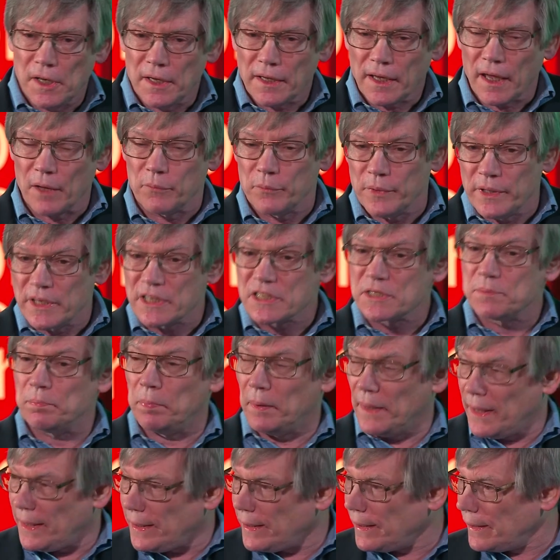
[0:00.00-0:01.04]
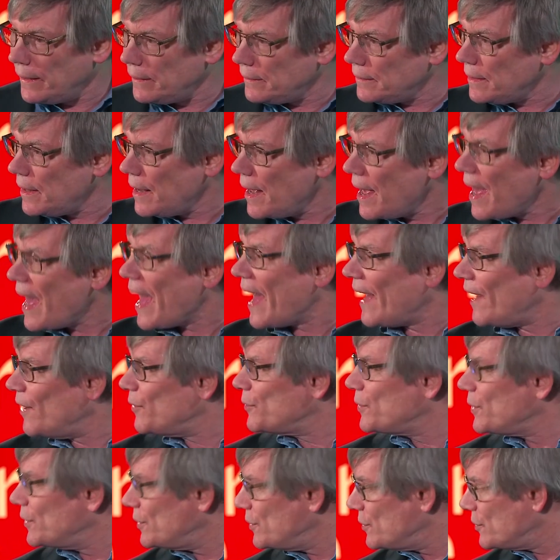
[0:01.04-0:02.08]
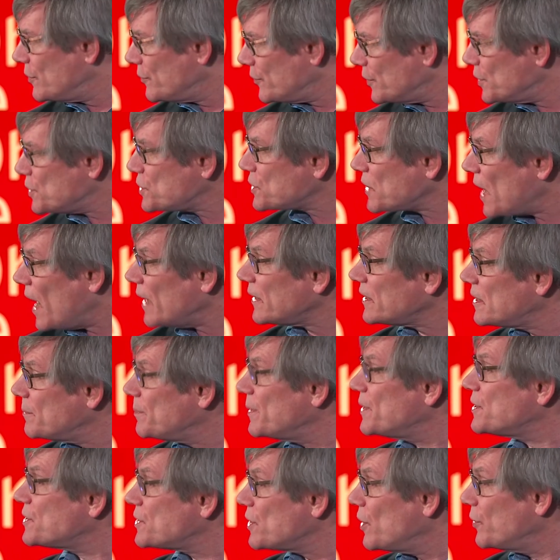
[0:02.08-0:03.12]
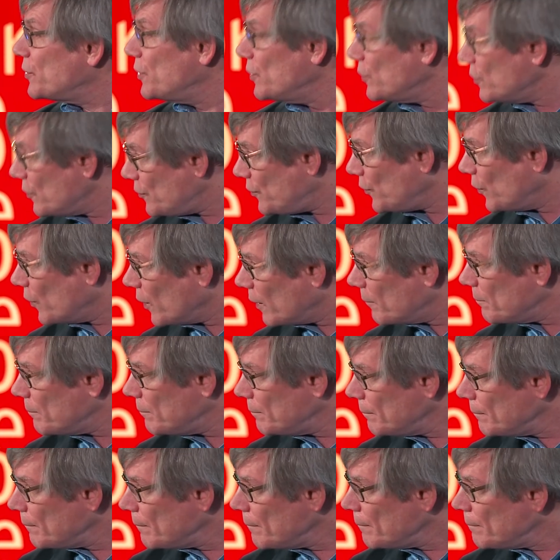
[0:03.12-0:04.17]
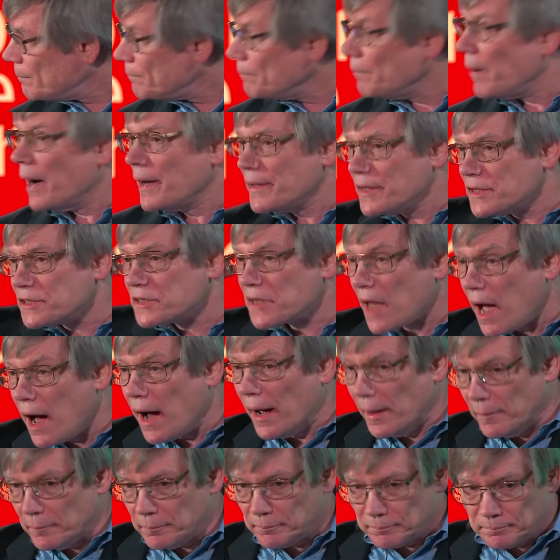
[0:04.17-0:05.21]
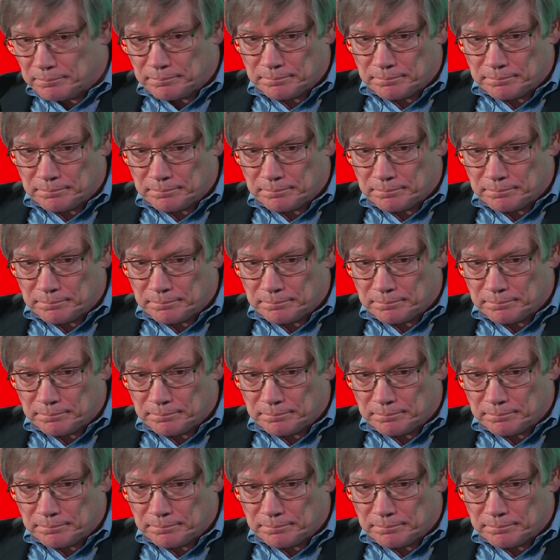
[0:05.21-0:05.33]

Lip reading: Can we explain how the universe got to be so uniform by this time?